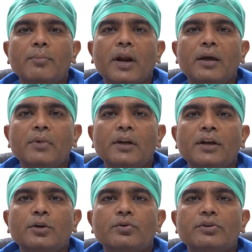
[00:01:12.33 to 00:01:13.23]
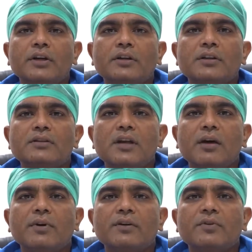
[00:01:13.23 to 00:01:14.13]
primarily to treat this
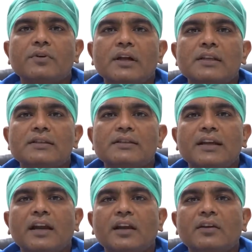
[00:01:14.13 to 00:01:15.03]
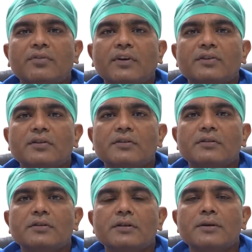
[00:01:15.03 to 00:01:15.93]
diabetic foot ulcers and
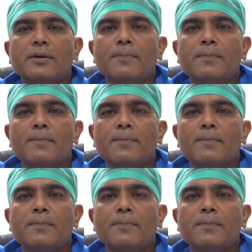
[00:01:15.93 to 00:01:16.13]
infections.